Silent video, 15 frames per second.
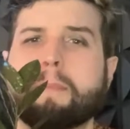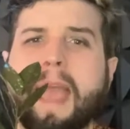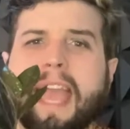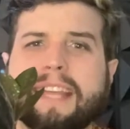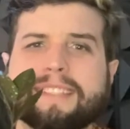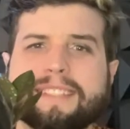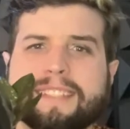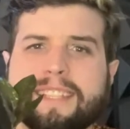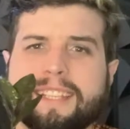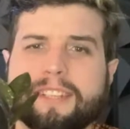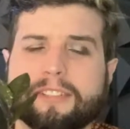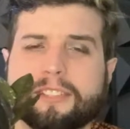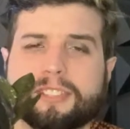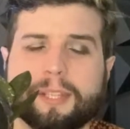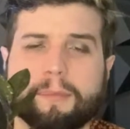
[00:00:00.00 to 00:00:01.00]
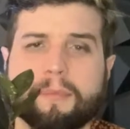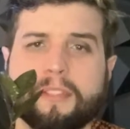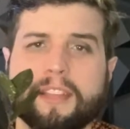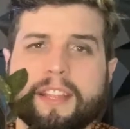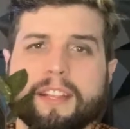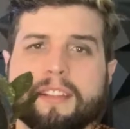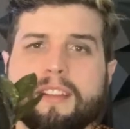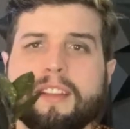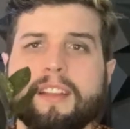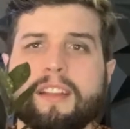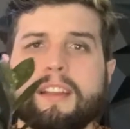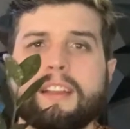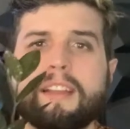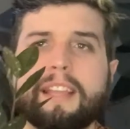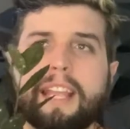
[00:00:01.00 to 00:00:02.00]
patented it or something,
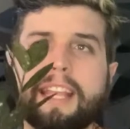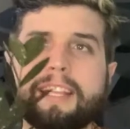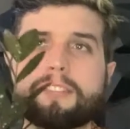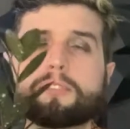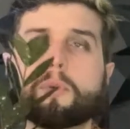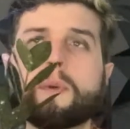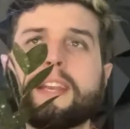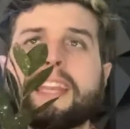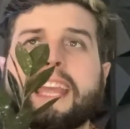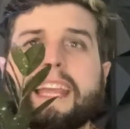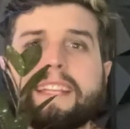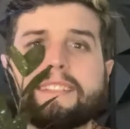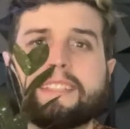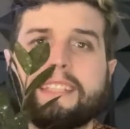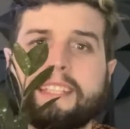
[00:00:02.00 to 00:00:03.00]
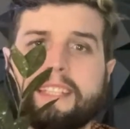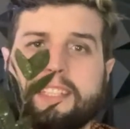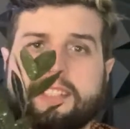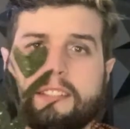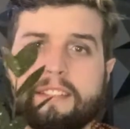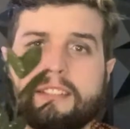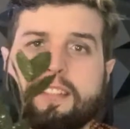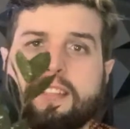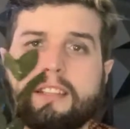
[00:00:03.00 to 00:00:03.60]
in 2018.